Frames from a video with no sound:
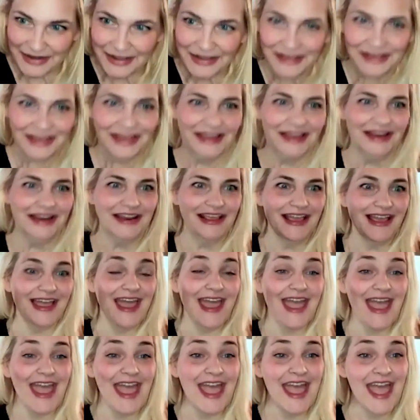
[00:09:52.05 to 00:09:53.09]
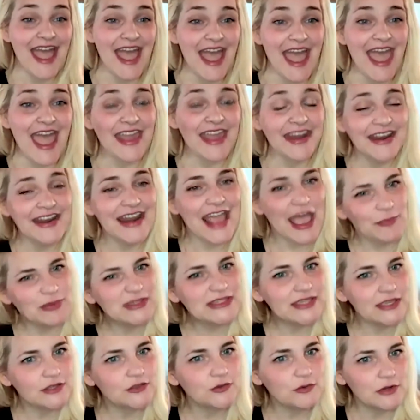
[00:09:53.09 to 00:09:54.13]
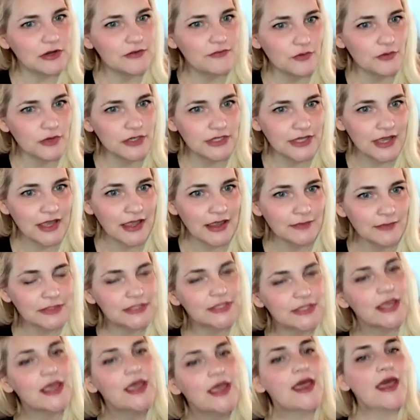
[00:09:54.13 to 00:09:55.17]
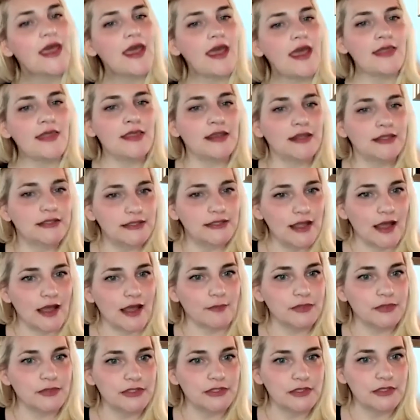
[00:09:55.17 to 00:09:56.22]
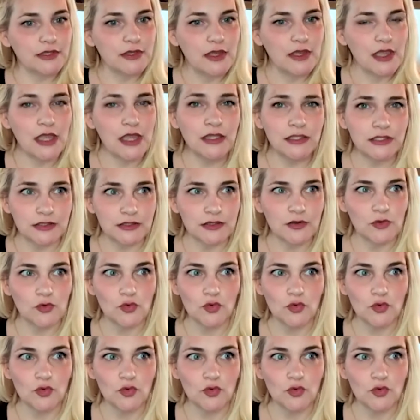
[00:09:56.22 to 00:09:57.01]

in again. and it happens like three or four times and then it stops. And it's